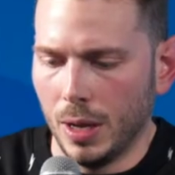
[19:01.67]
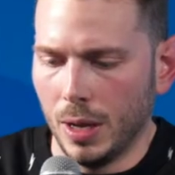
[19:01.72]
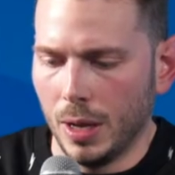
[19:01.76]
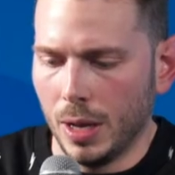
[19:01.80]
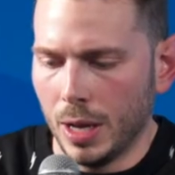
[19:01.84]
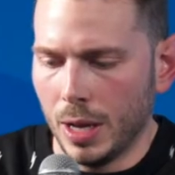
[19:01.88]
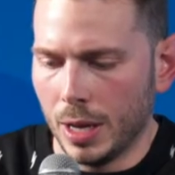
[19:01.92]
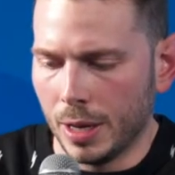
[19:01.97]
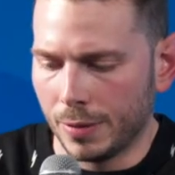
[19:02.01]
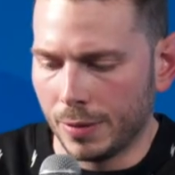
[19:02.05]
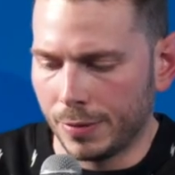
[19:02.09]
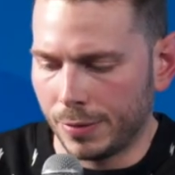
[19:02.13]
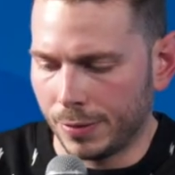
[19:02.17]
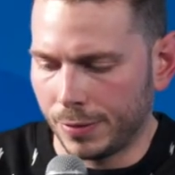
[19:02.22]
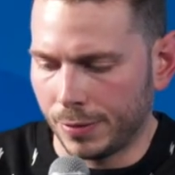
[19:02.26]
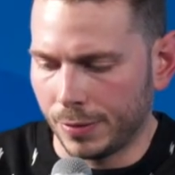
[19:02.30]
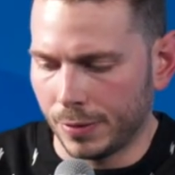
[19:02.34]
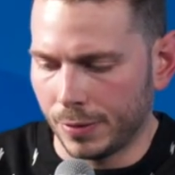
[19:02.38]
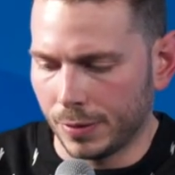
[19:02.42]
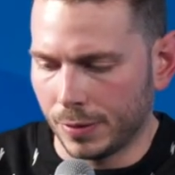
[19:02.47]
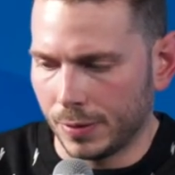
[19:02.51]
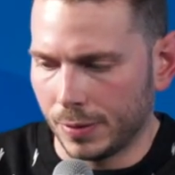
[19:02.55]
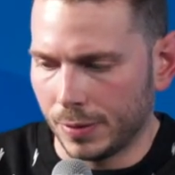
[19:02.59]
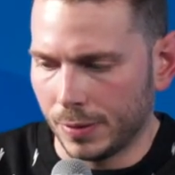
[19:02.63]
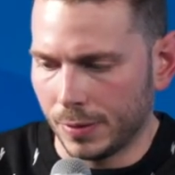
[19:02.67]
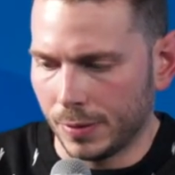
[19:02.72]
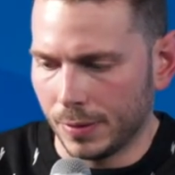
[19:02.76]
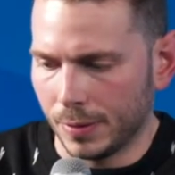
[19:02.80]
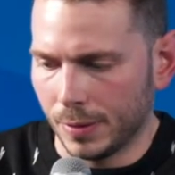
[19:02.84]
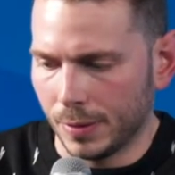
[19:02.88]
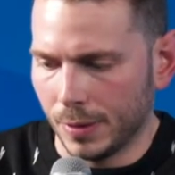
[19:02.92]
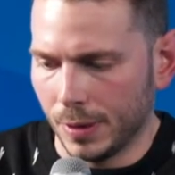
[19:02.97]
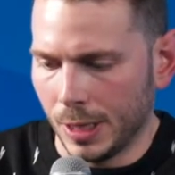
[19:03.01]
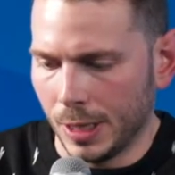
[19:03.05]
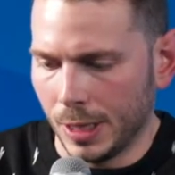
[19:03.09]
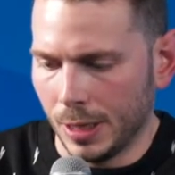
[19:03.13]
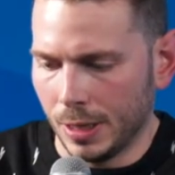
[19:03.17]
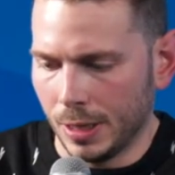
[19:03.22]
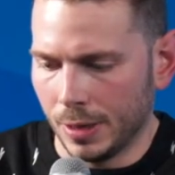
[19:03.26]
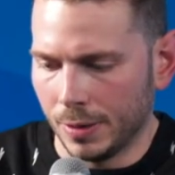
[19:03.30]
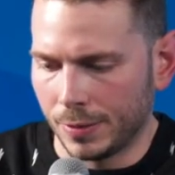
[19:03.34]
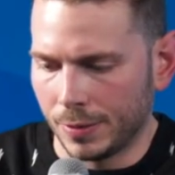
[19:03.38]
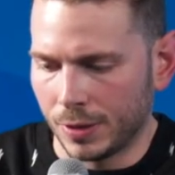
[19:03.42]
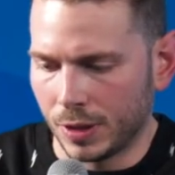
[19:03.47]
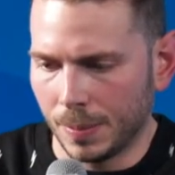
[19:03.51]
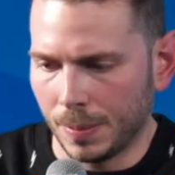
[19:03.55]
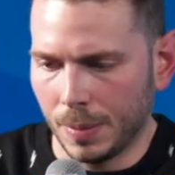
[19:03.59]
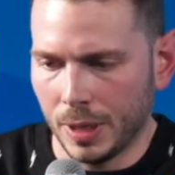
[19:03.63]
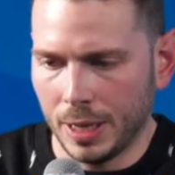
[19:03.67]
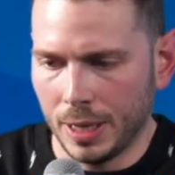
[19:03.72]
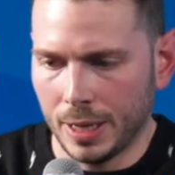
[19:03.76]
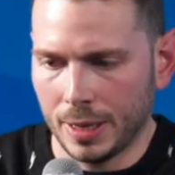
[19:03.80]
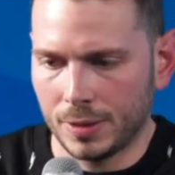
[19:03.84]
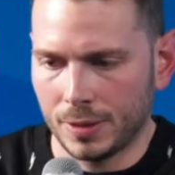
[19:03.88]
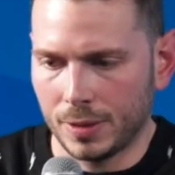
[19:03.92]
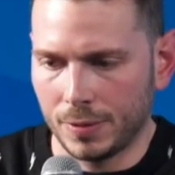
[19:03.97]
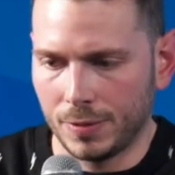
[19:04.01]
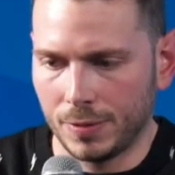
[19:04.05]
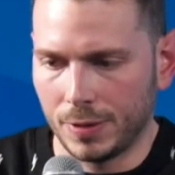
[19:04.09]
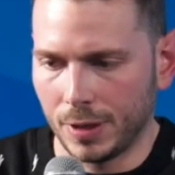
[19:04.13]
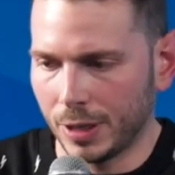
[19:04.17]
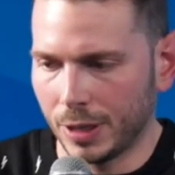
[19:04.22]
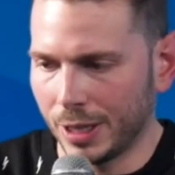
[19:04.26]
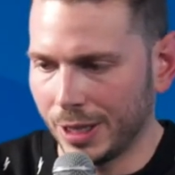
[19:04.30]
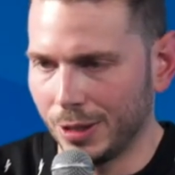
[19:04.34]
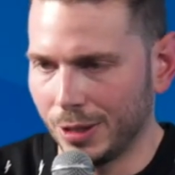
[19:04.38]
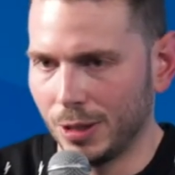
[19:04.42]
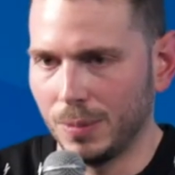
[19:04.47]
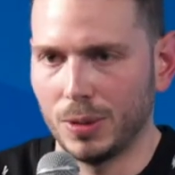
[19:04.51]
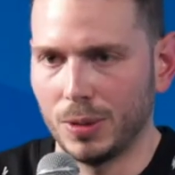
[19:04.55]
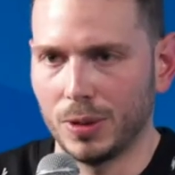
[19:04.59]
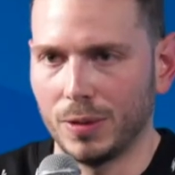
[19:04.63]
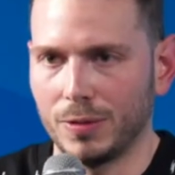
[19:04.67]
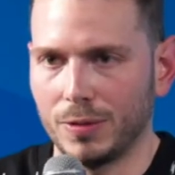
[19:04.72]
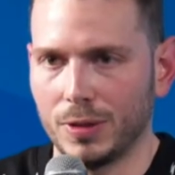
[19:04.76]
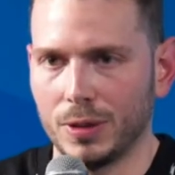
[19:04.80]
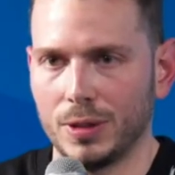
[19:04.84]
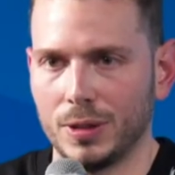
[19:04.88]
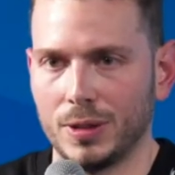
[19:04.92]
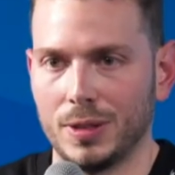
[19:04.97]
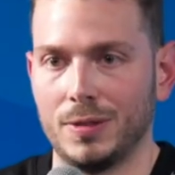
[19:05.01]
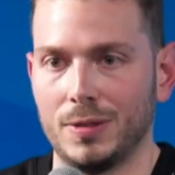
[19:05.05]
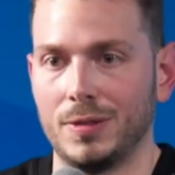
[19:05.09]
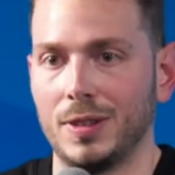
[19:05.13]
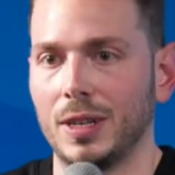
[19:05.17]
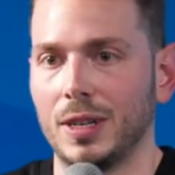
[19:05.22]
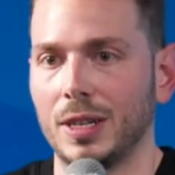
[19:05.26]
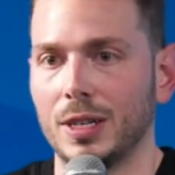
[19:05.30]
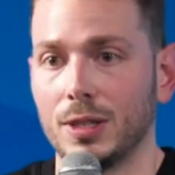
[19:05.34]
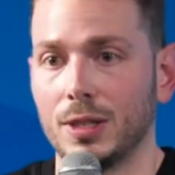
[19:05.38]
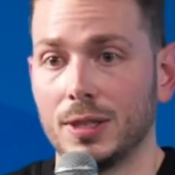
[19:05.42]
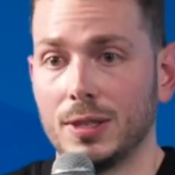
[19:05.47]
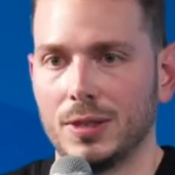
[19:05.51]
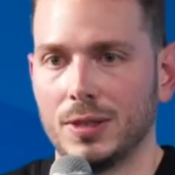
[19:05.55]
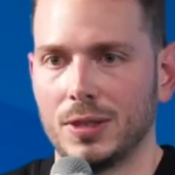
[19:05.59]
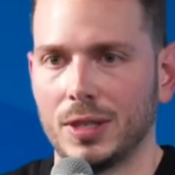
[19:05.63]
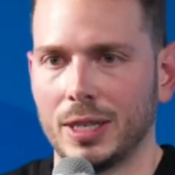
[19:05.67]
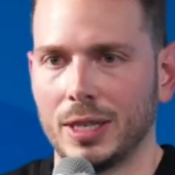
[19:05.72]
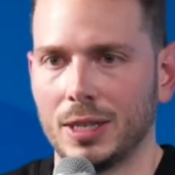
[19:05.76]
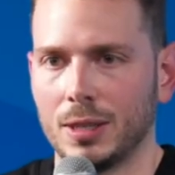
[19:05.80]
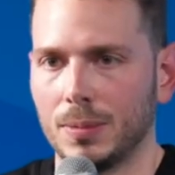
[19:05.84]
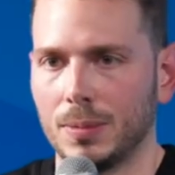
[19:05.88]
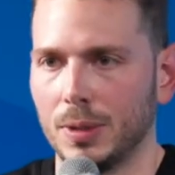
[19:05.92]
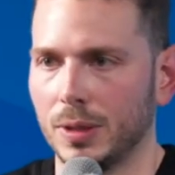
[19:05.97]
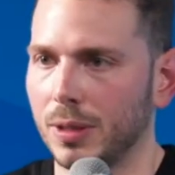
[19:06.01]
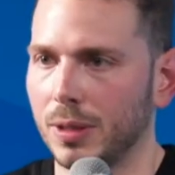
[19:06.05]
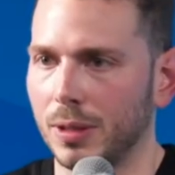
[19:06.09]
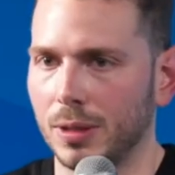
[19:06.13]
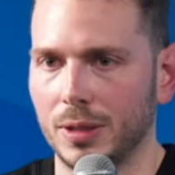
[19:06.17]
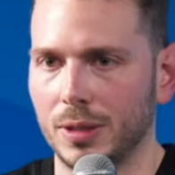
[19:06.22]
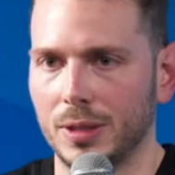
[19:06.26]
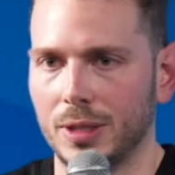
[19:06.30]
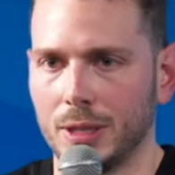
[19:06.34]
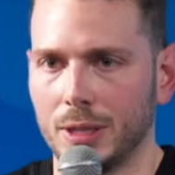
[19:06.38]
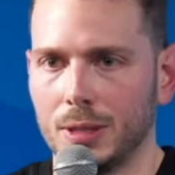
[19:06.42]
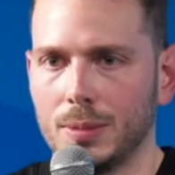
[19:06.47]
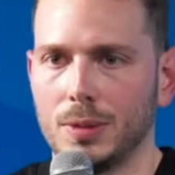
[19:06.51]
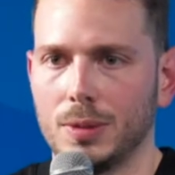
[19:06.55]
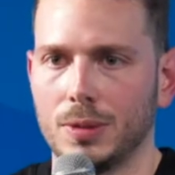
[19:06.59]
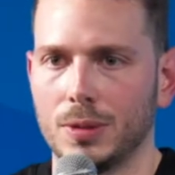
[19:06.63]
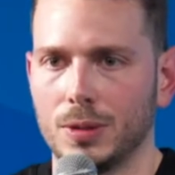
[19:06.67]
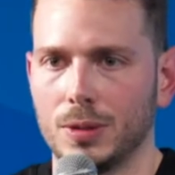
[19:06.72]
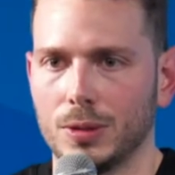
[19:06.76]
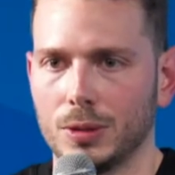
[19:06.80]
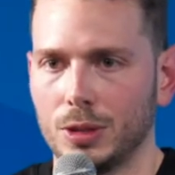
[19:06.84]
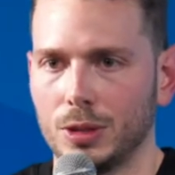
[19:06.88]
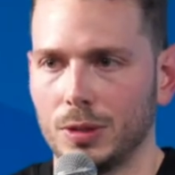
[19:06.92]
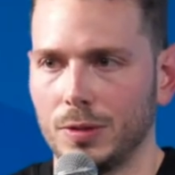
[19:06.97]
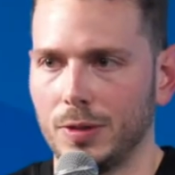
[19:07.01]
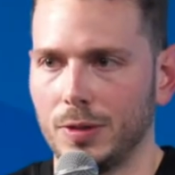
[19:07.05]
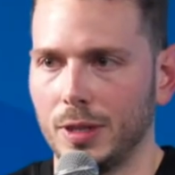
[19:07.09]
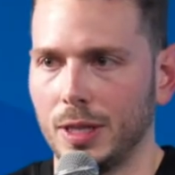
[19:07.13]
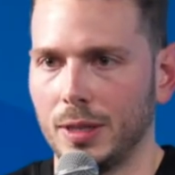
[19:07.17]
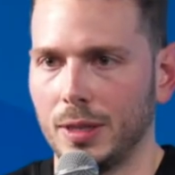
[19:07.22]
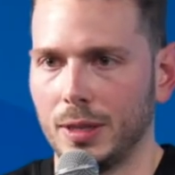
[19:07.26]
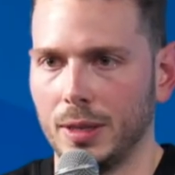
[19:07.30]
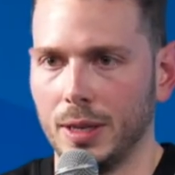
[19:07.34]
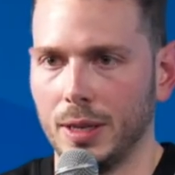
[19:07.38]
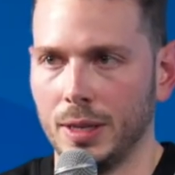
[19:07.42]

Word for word: if if somebody has a very good portfolio, they're a very good designer, but they're a terrible culture fit,